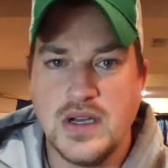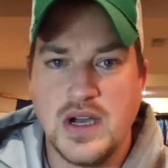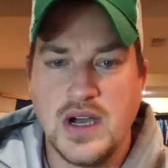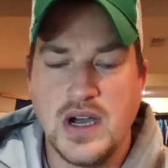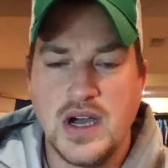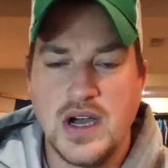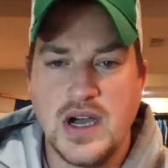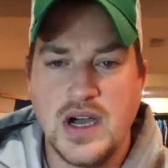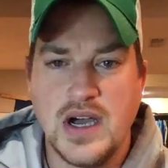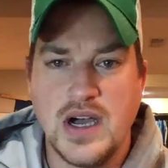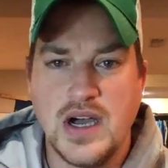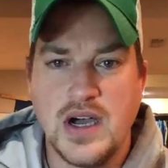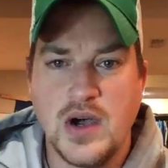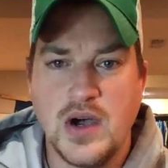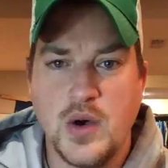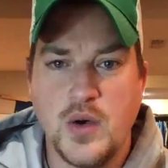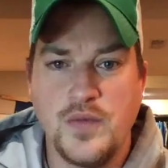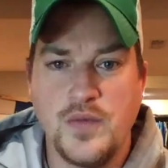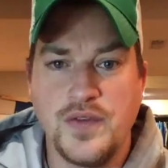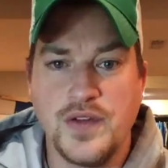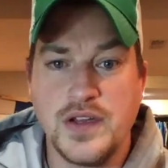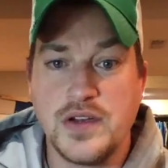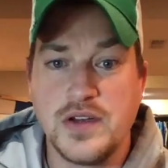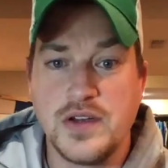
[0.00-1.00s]

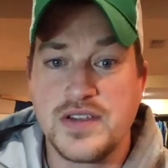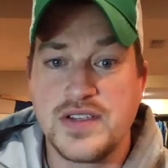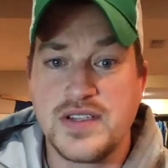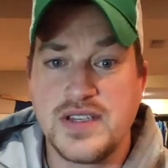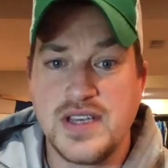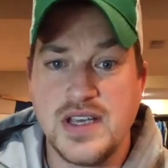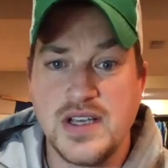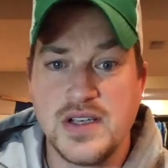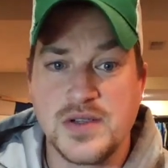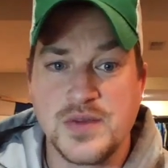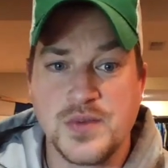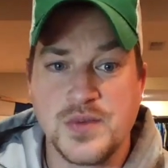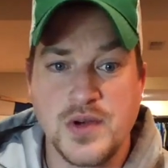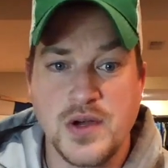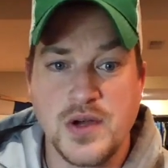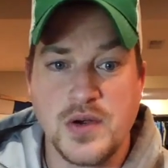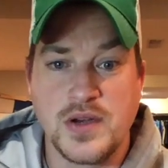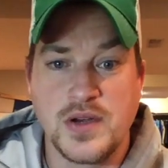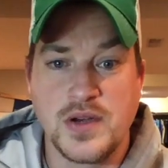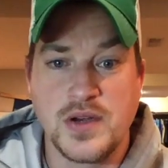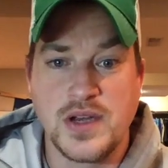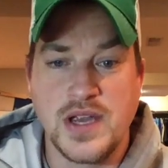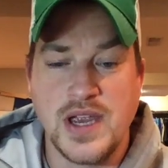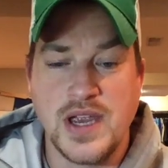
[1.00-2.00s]
Uh, hopefully your sales
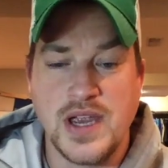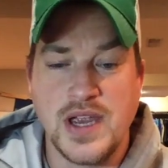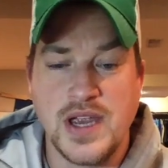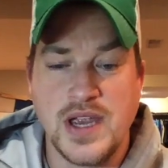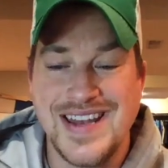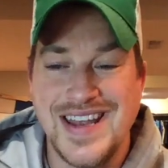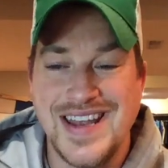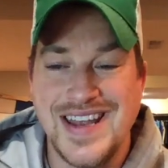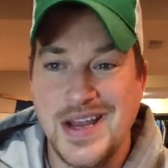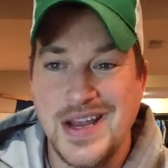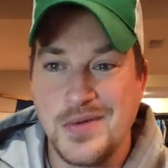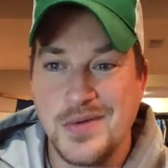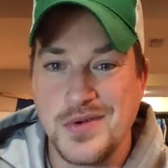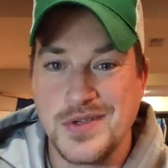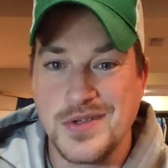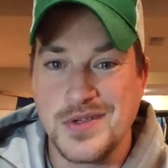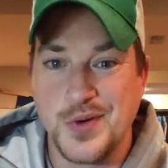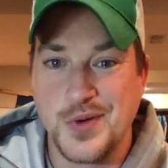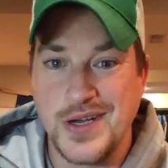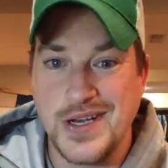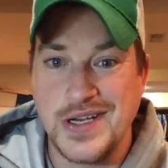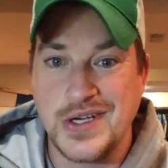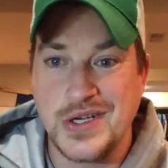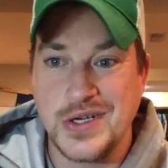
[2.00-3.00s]
were okay. Today
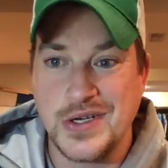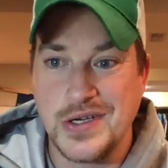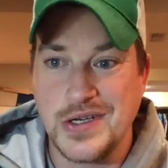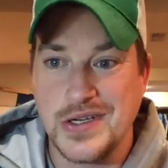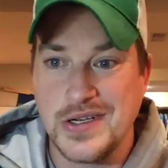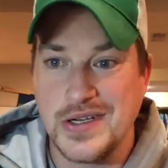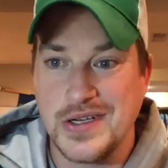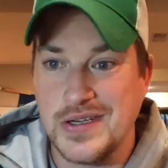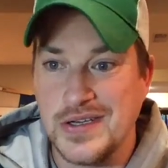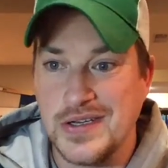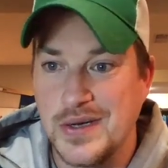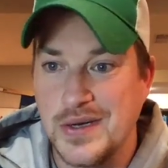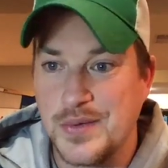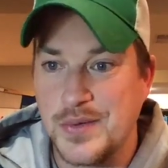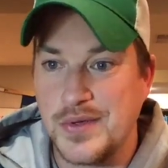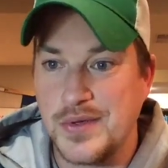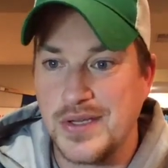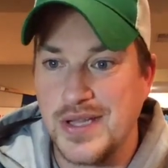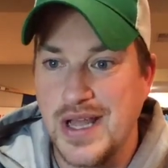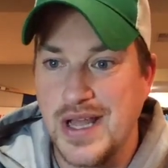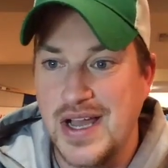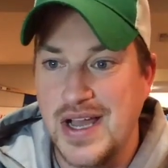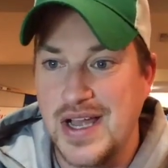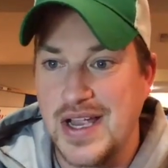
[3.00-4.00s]
was pretty good. I
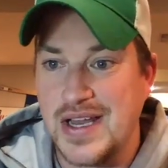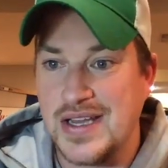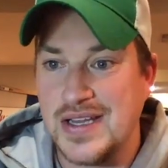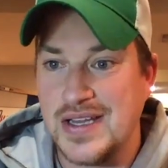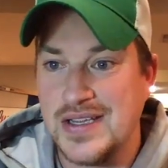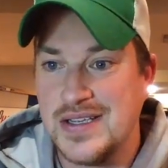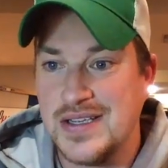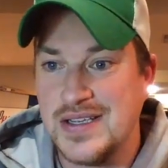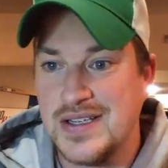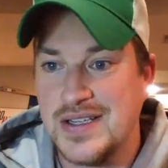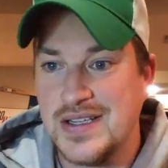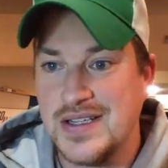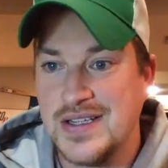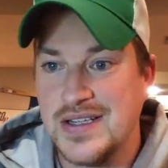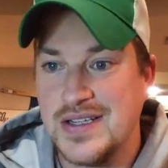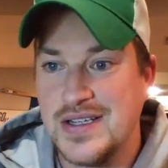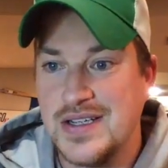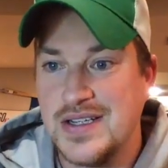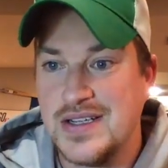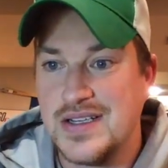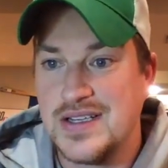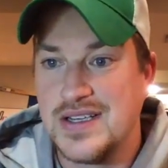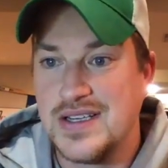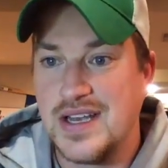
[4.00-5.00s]
won't lie.
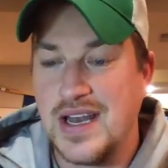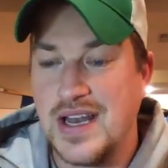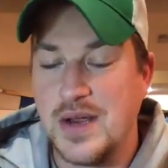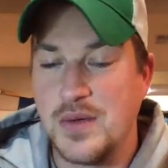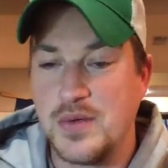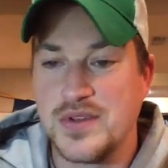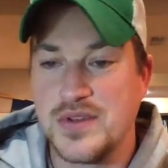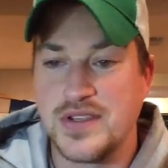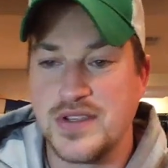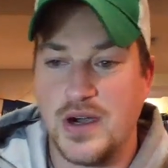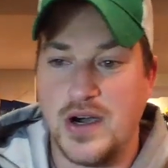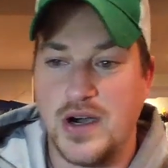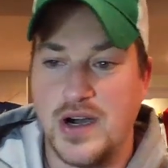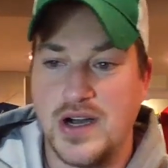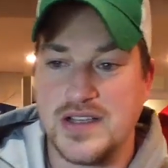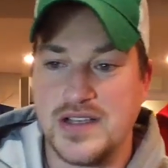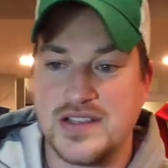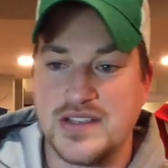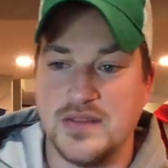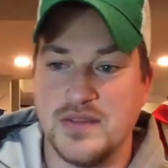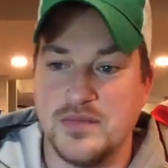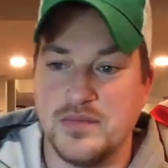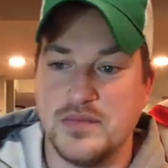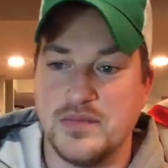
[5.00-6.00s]
Today was
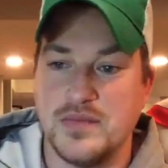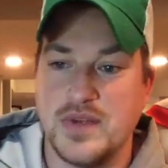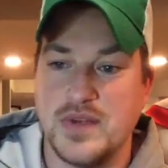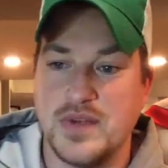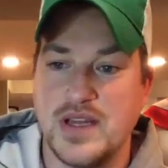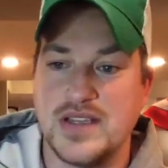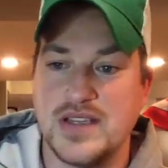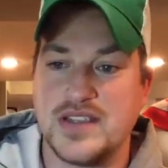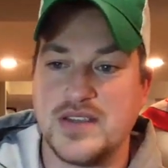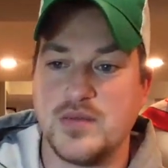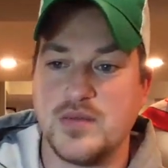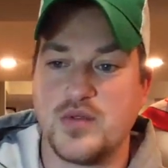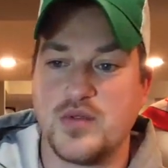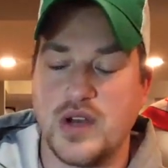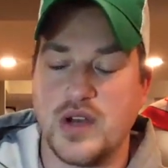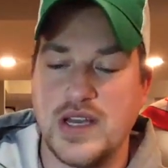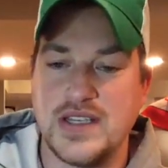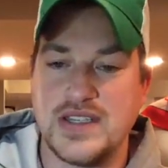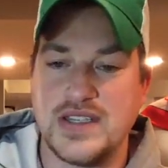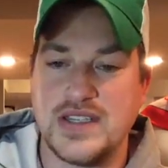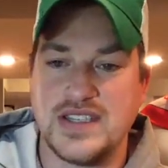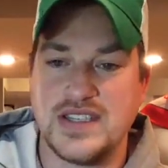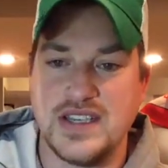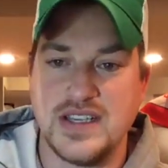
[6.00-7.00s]
awesome. Had some
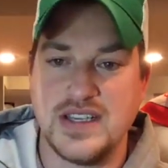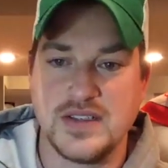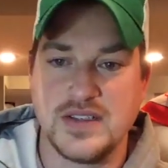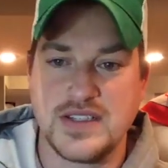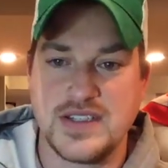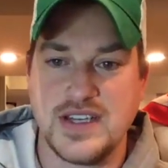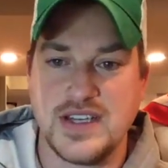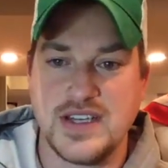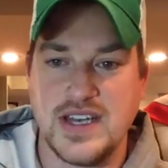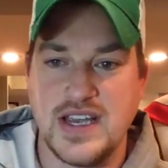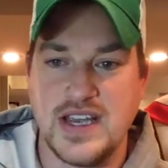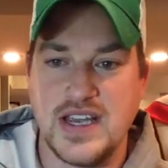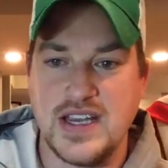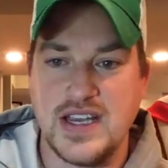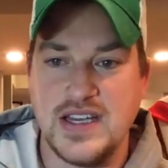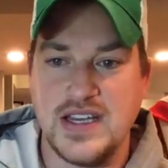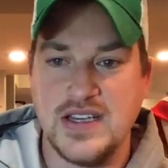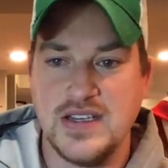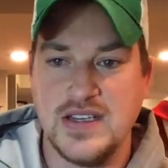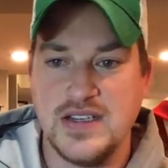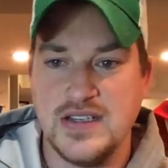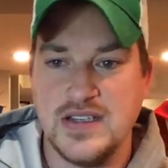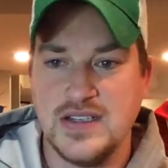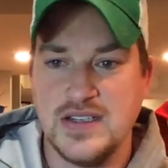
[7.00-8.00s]
great sales
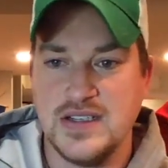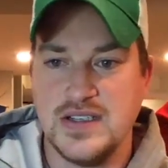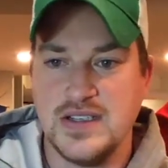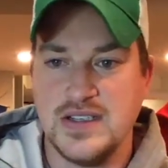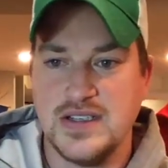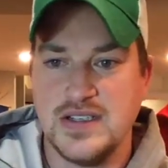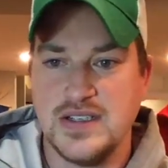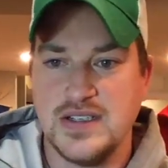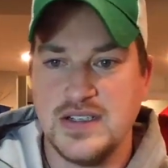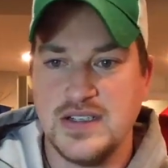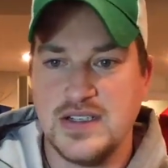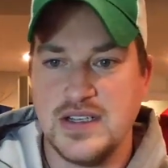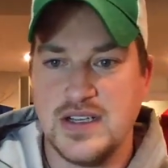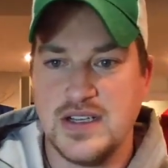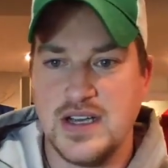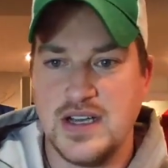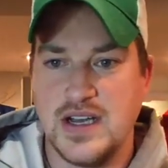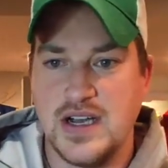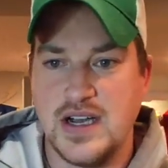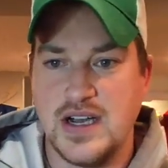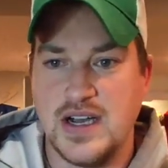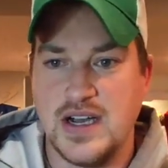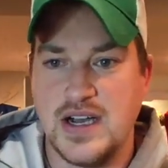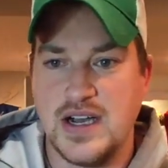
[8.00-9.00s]
today.
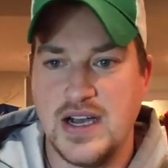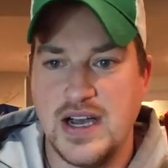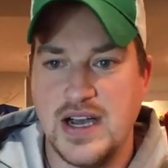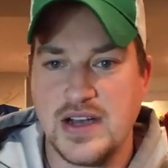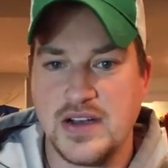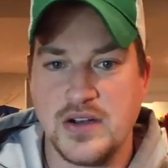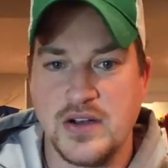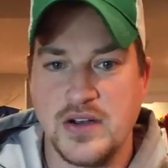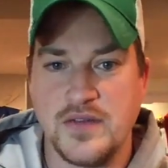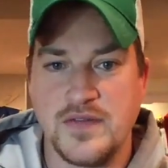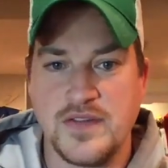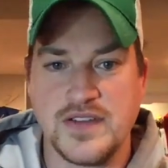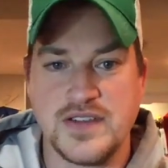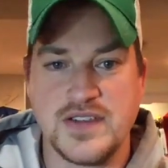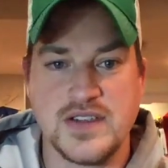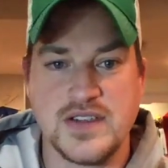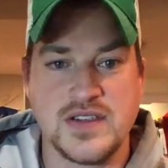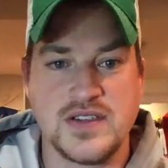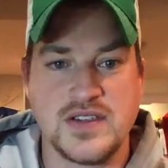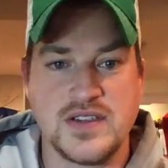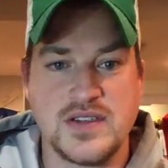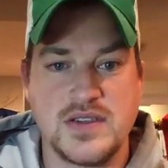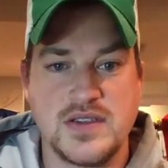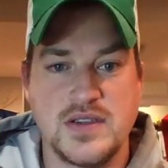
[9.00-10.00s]
Uh, I don't know if
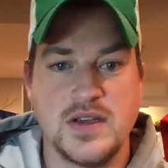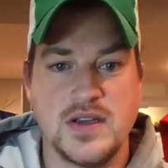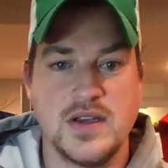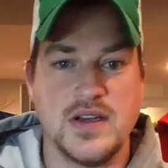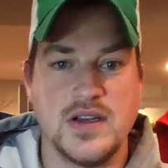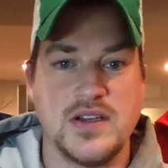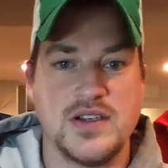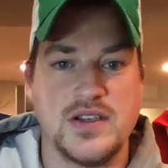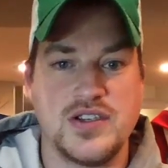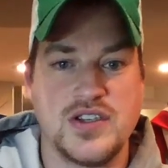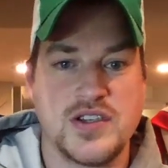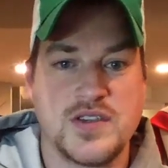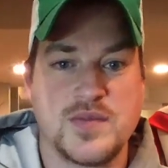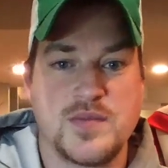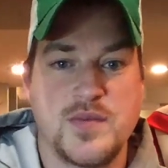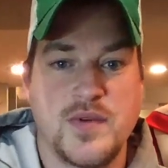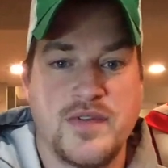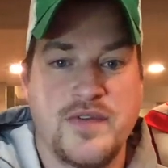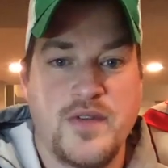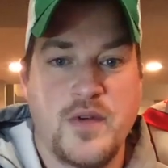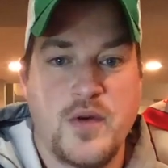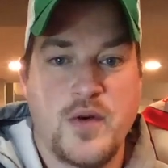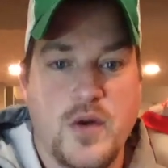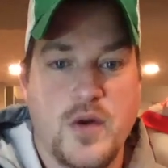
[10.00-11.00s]
it's just, uh,
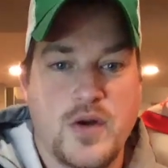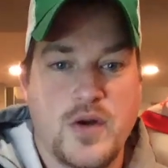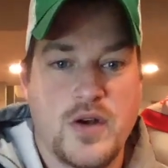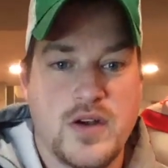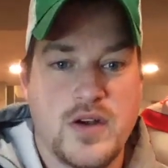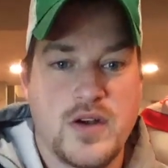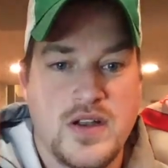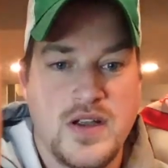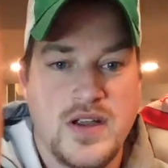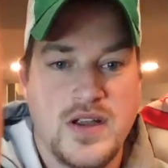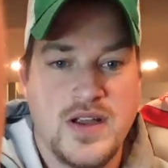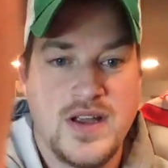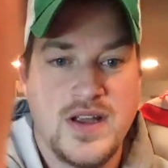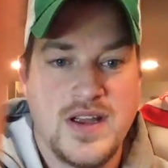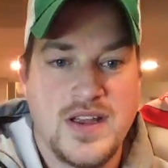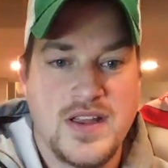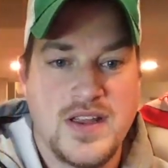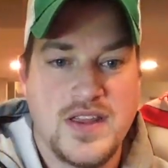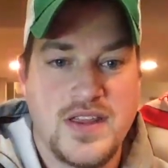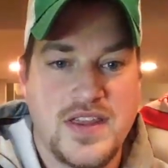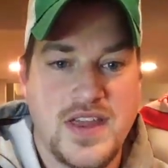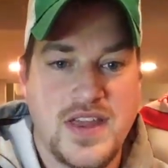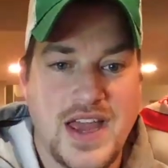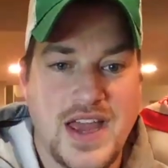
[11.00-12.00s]
just before
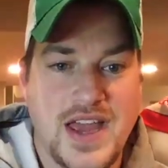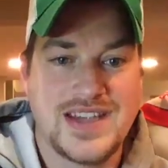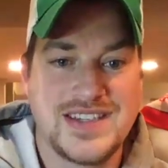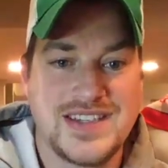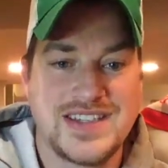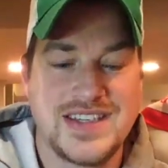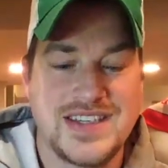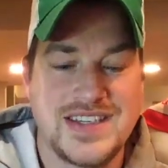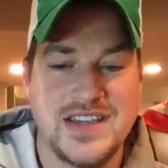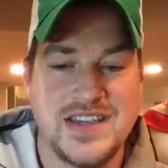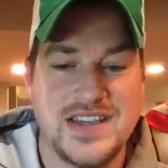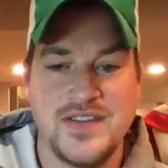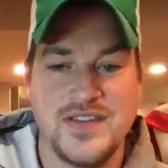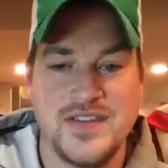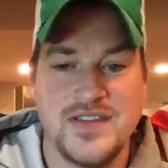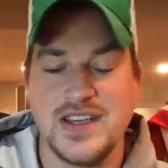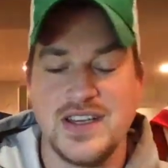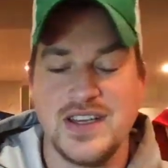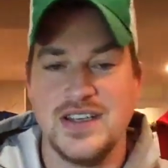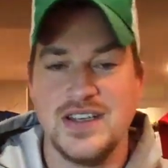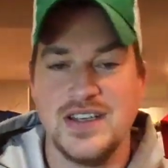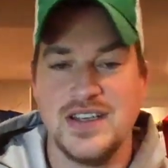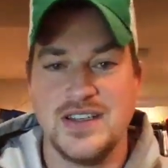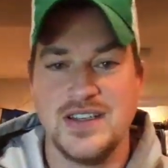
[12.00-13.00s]

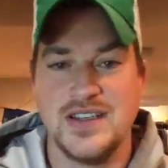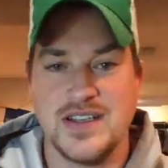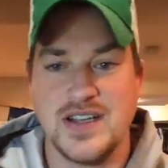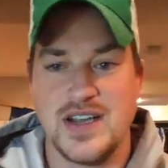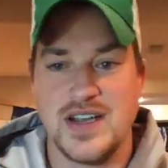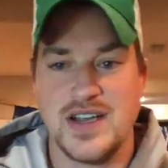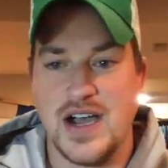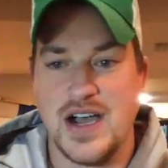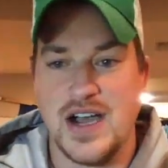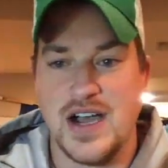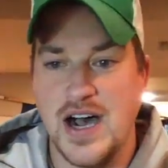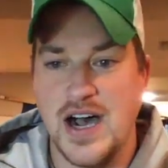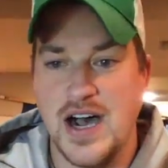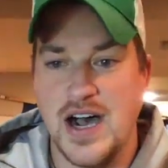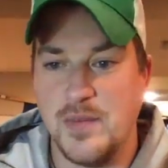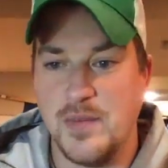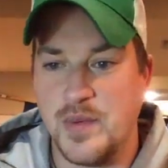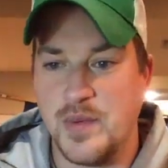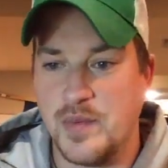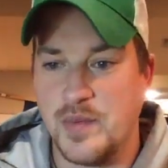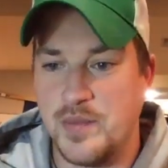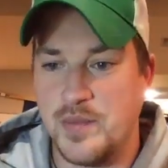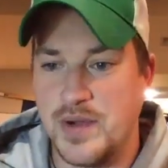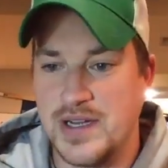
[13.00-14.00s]
Thanksgiving
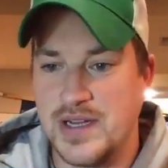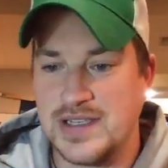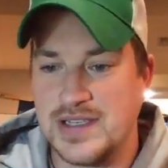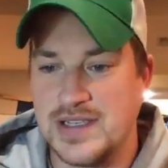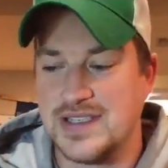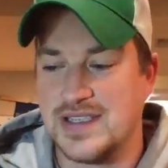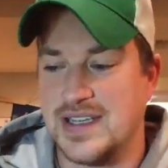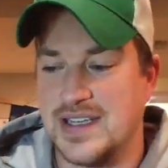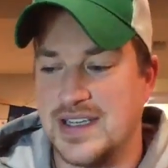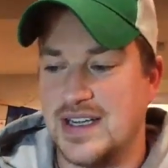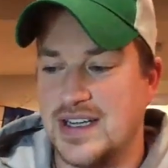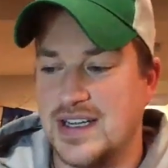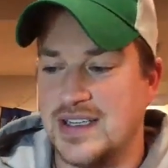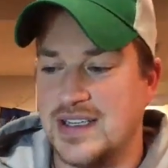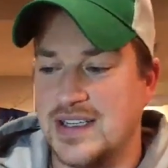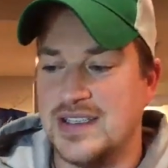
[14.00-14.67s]
hump, but uh,